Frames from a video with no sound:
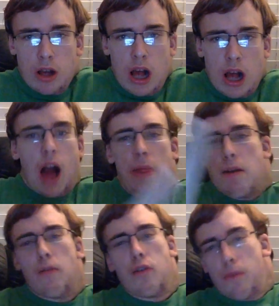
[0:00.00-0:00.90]
I may
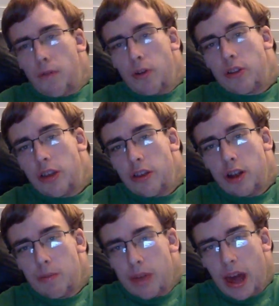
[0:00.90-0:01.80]
review the first season of
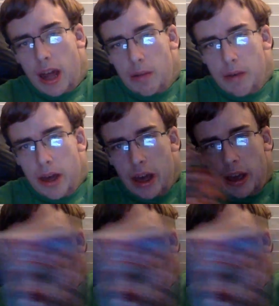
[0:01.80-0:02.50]
the anime.